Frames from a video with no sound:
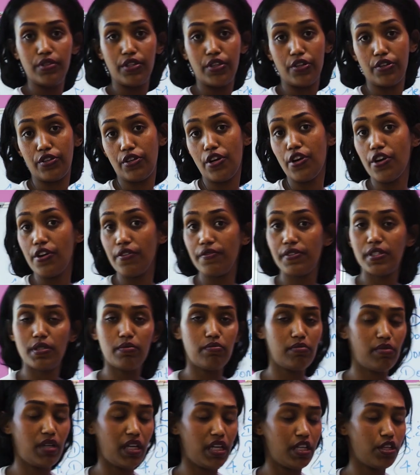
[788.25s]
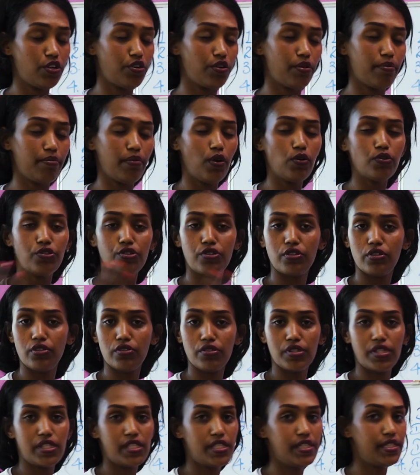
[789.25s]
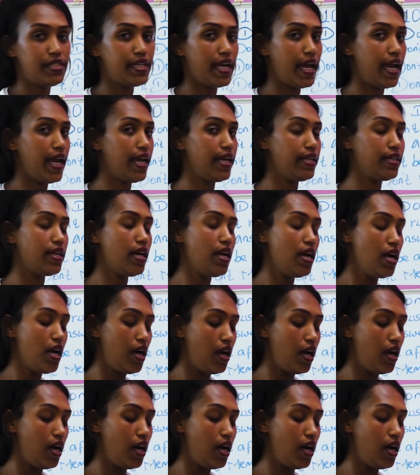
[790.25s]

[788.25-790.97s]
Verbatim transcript: your nerves mean your emotional state